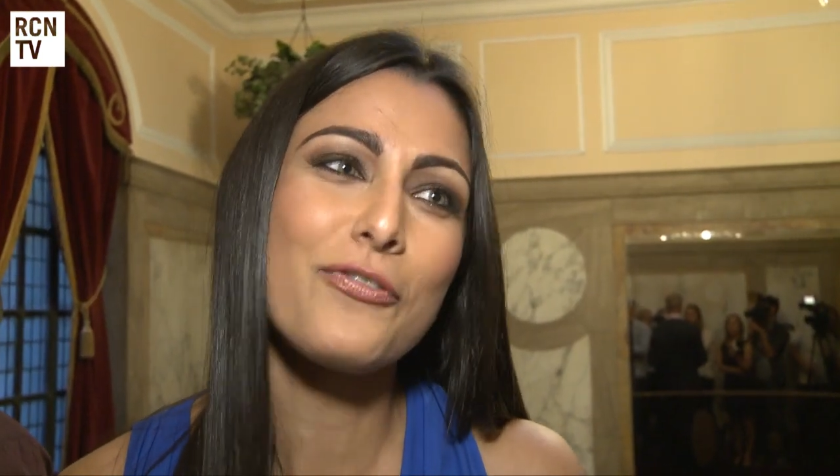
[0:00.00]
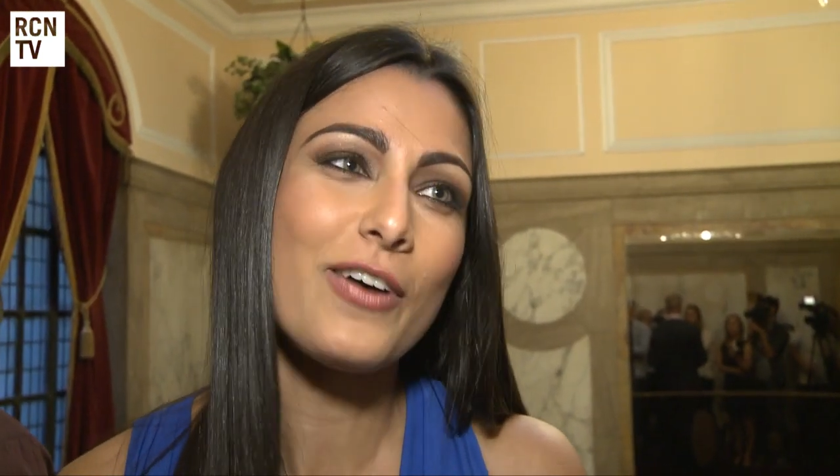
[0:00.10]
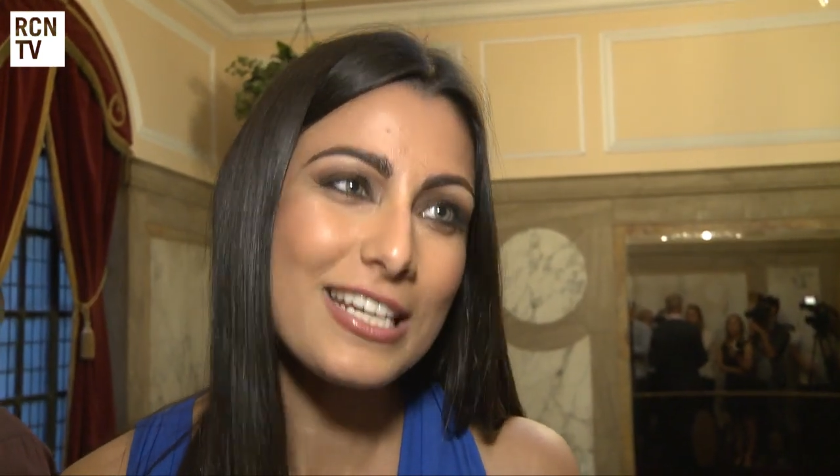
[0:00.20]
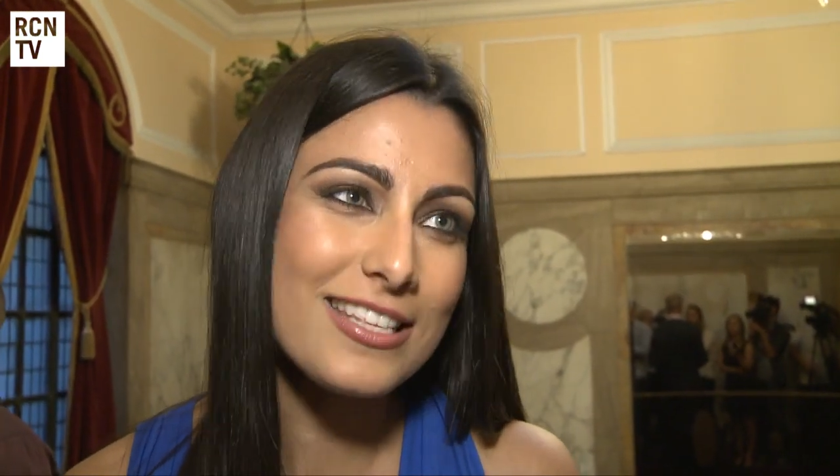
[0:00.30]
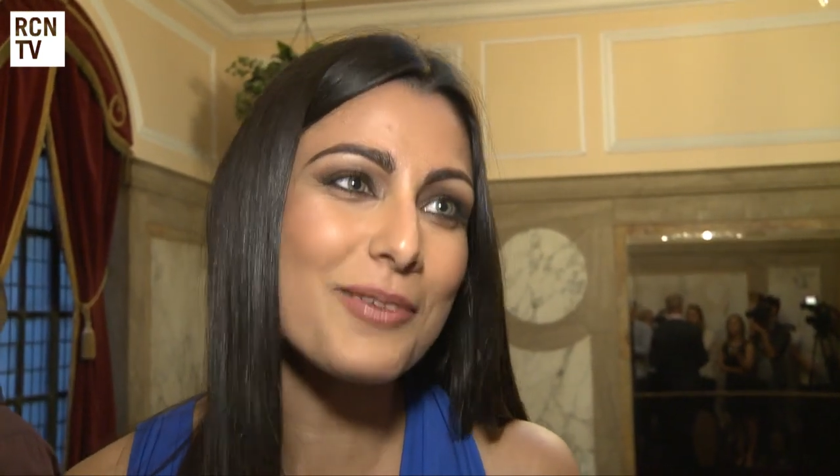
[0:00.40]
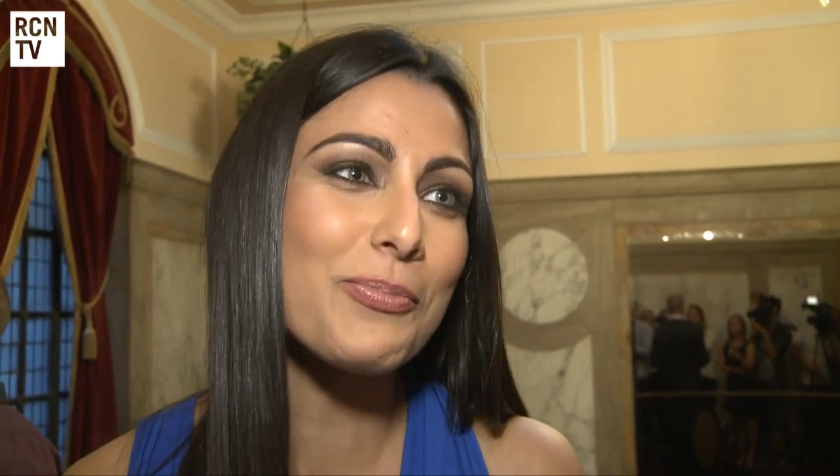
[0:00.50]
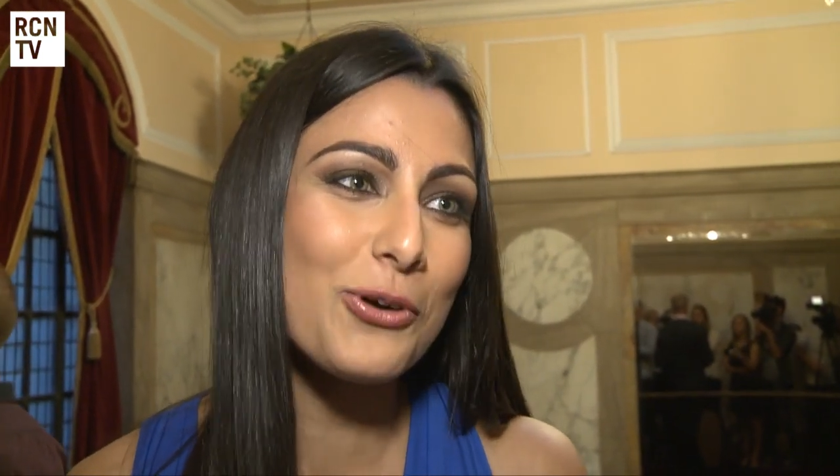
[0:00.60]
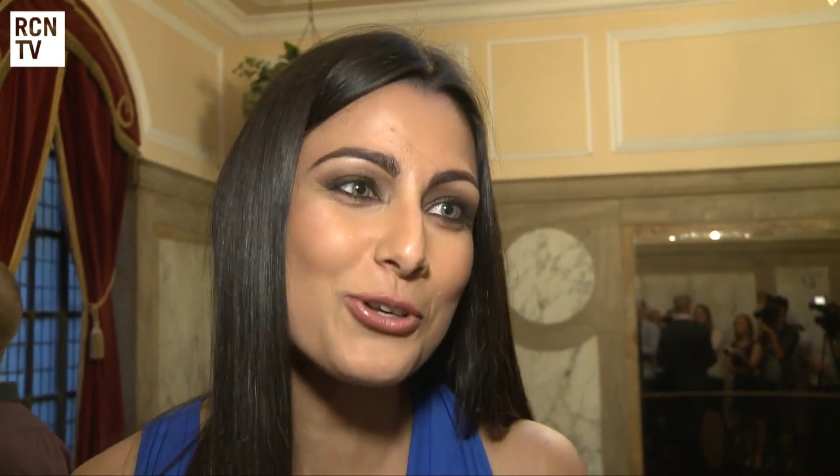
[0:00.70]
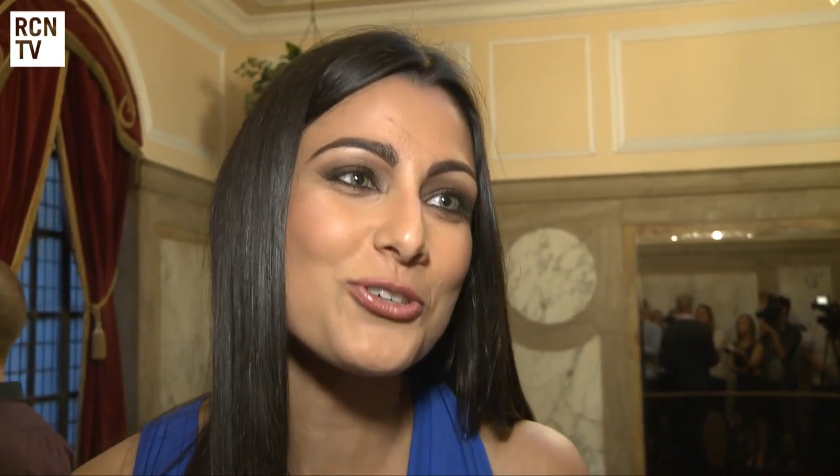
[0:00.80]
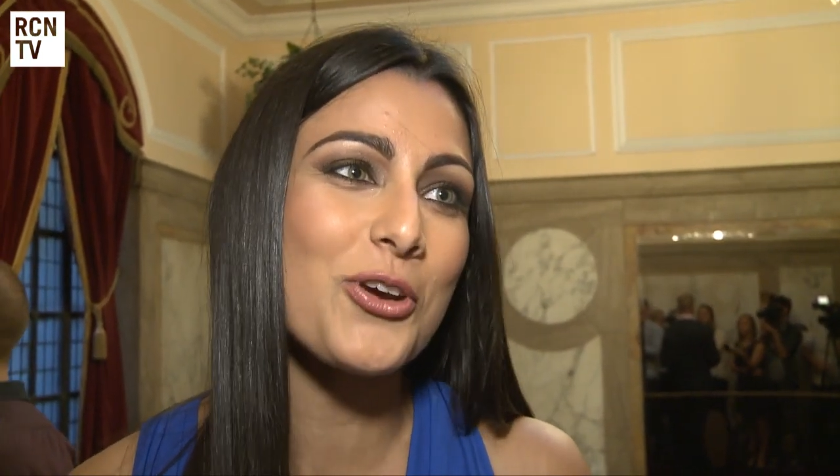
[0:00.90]
the fight in the
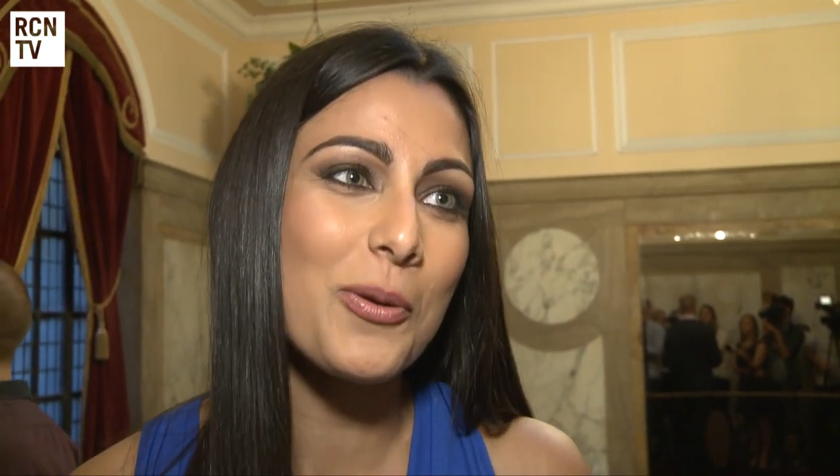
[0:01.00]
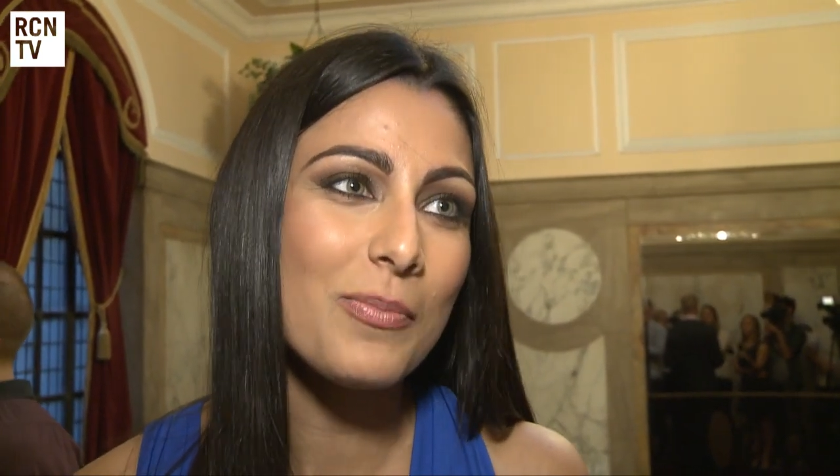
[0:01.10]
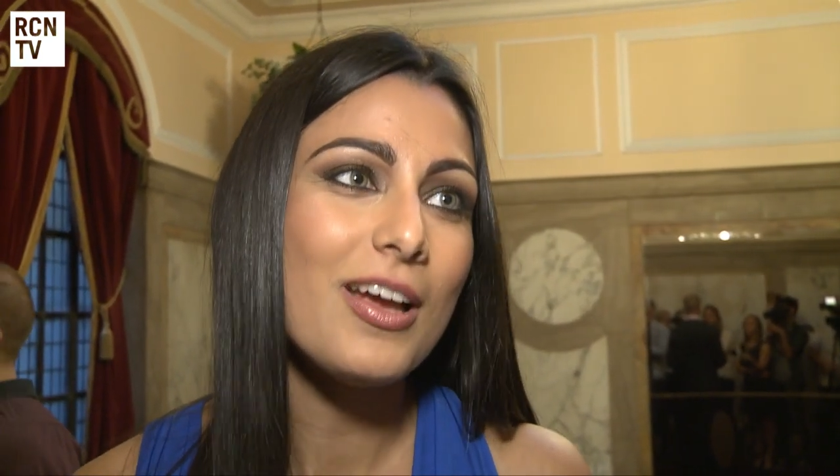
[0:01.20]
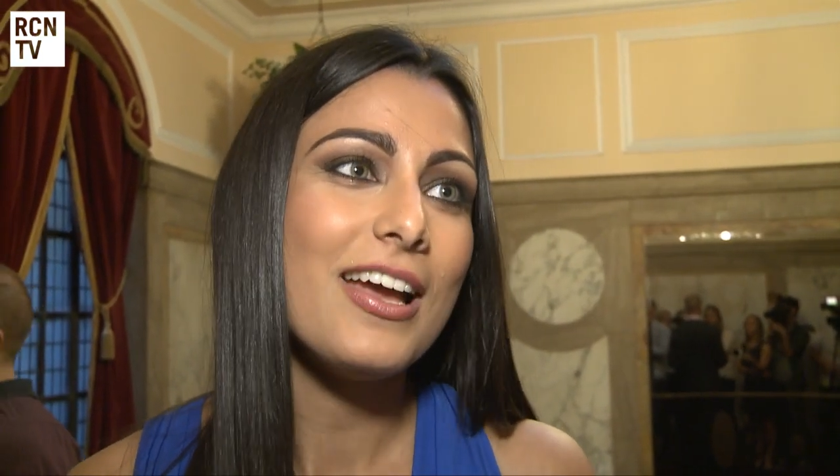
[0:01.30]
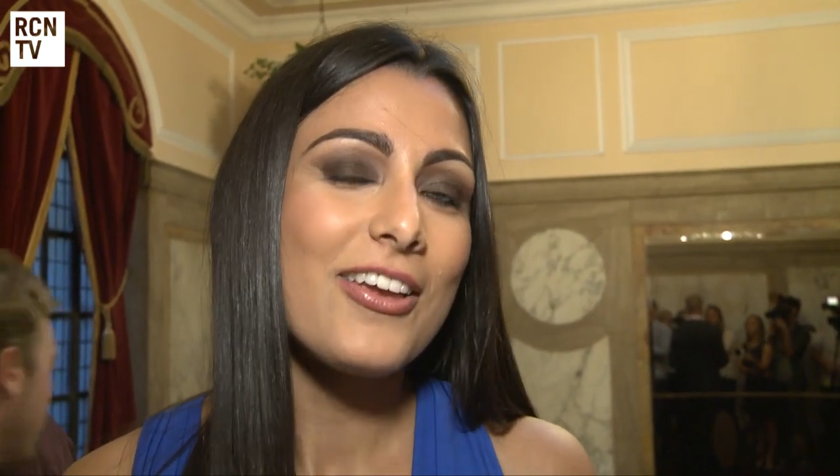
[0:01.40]
boardroom,